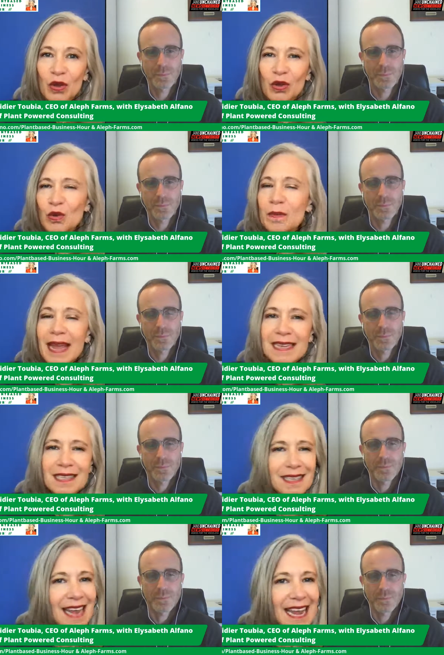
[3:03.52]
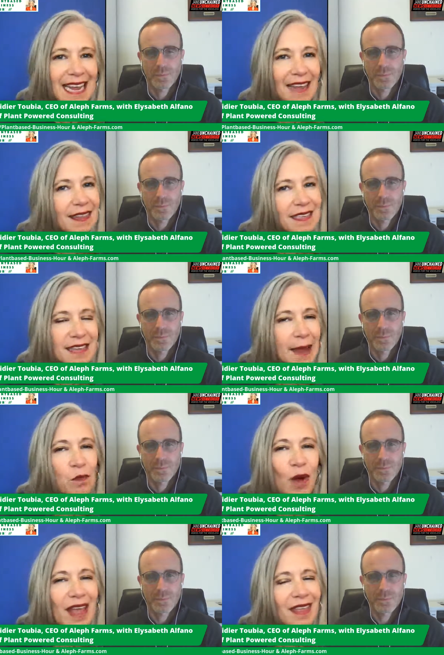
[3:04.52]
Speaker 1: you make steak in the
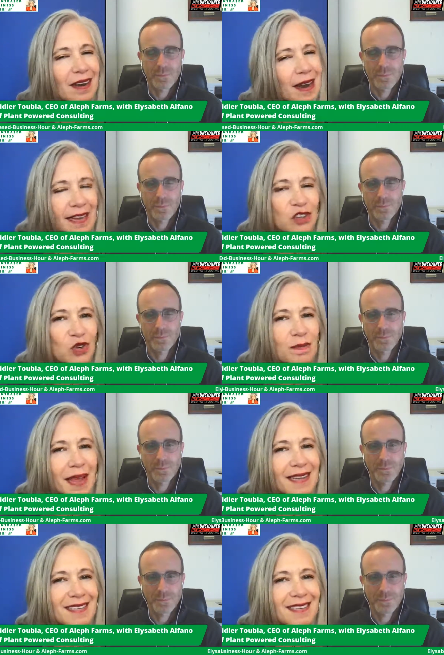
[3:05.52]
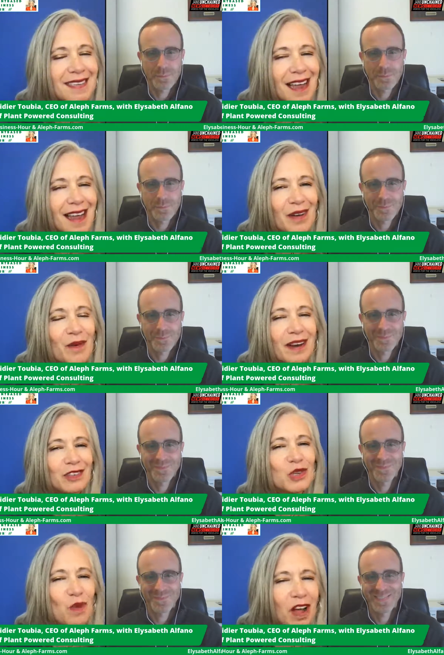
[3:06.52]
same way that nature makes steak? Why
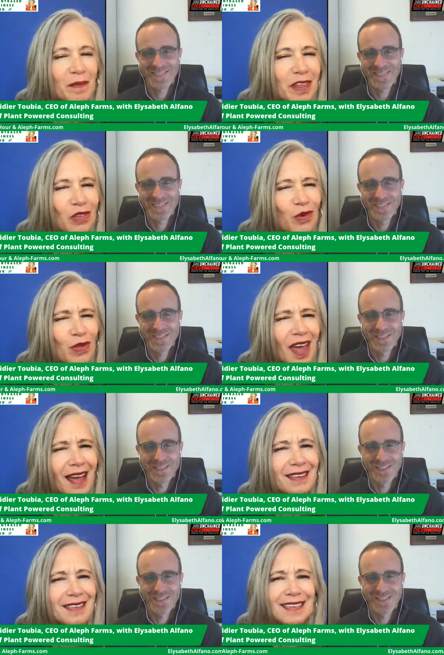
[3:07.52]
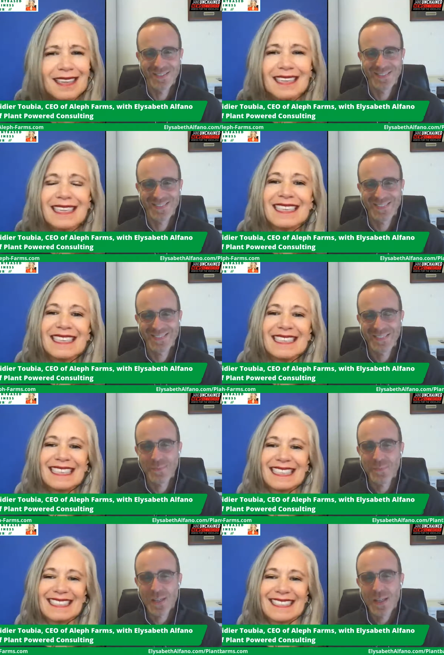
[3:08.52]
don't you walk me through that?
Speaker 2: Mm -hmm.
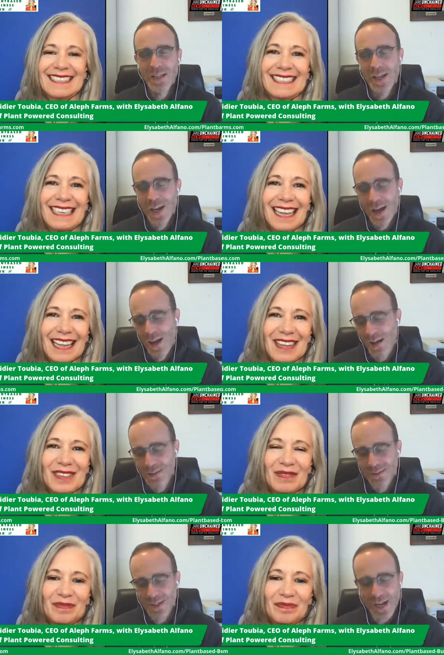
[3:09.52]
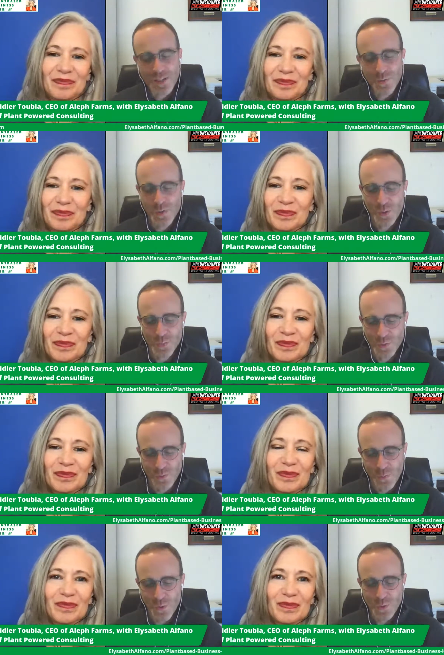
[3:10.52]
Aleph Farms
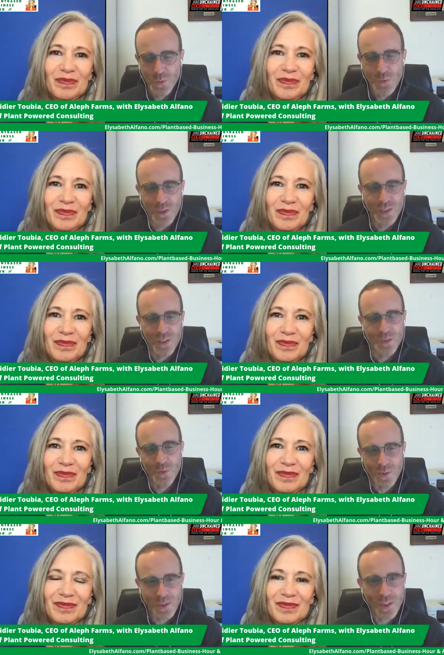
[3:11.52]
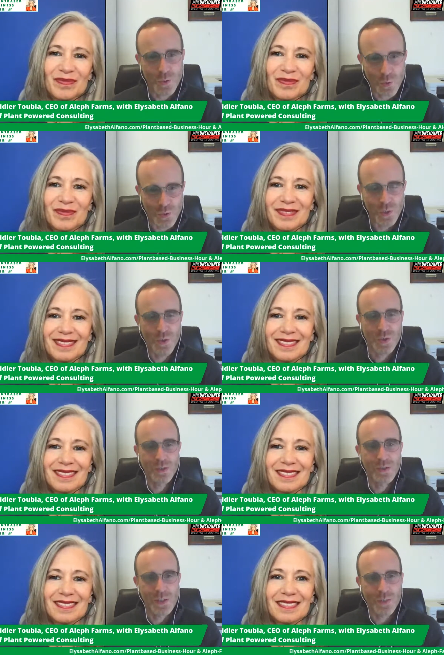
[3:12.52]
philosophy is to stick to
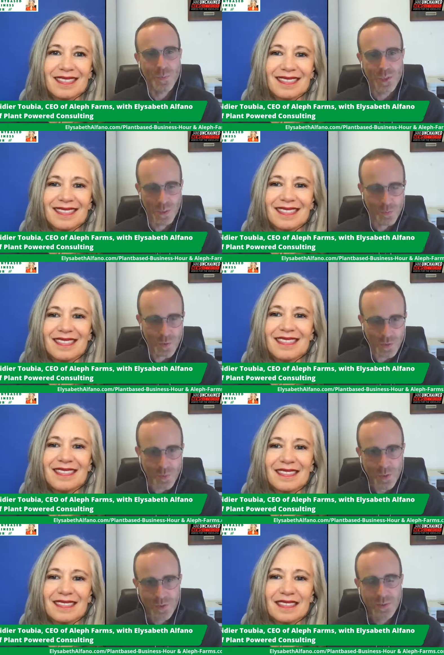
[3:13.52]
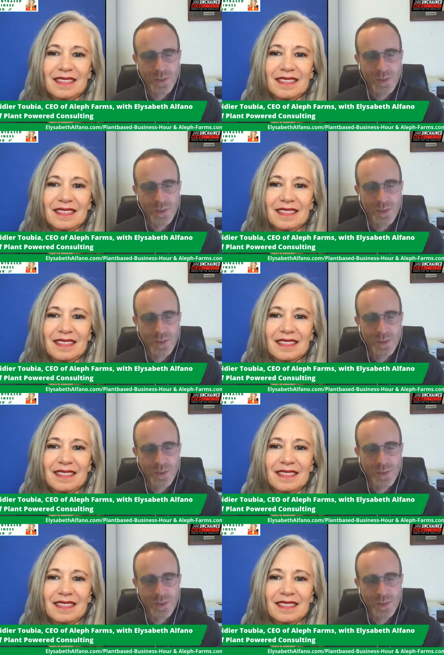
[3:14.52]
nature as much as possible